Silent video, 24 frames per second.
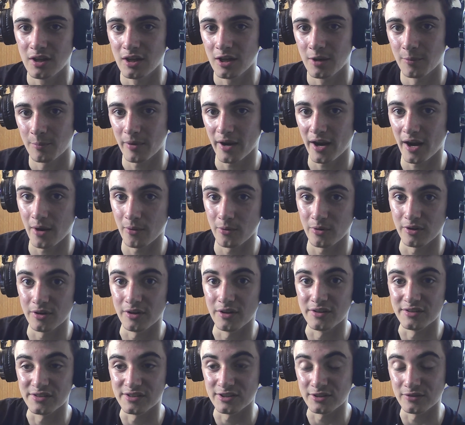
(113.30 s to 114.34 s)
power
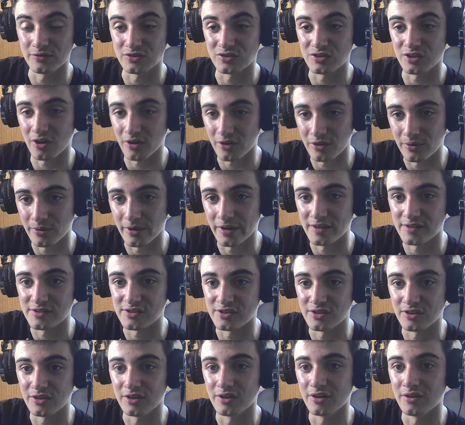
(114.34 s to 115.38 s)
until the start of your next
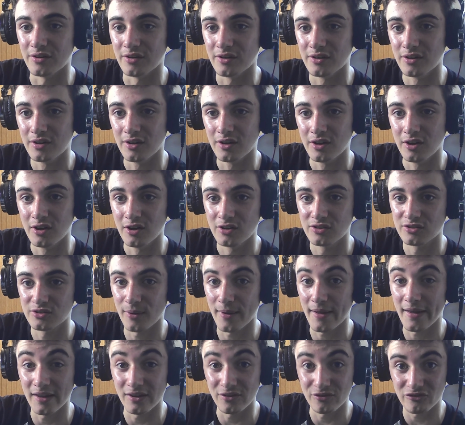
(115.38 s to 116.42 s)
turn. So
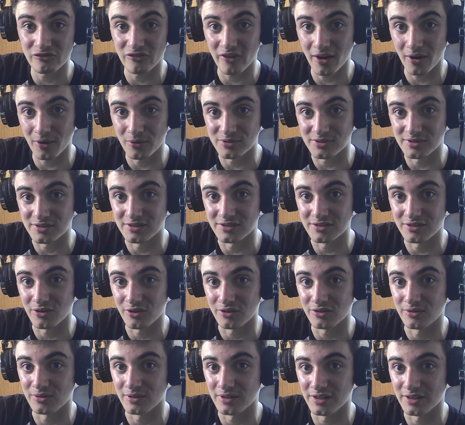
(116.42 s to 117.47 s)
8,000 on
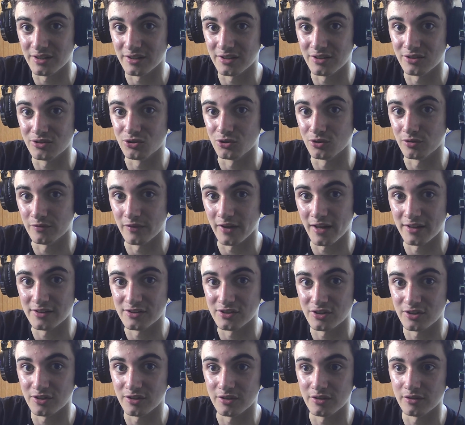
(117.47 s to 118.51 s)
your leader during their
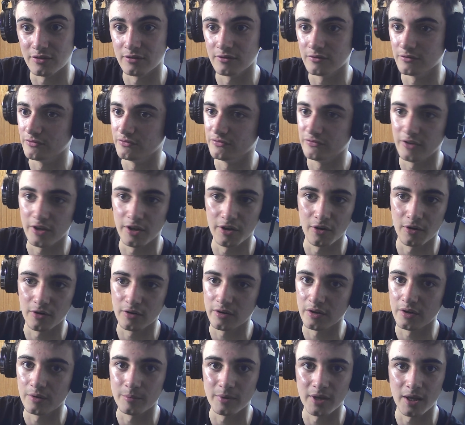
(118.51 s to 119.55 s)
turn, they're not
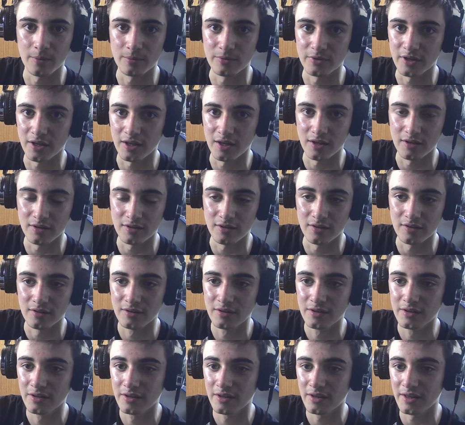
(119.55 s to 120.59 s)
going to be able to hit you.
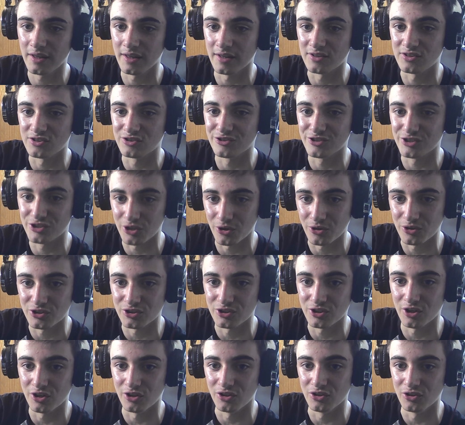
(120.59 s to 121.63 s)
It's such
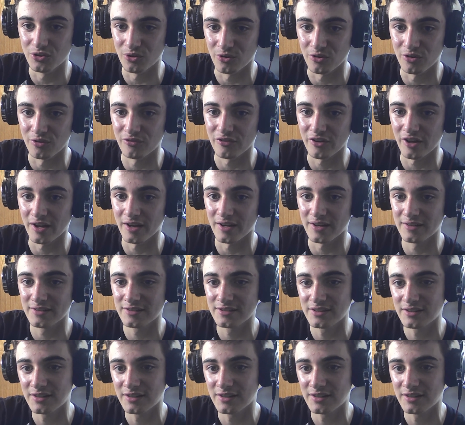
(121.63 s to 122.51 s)
a good effect.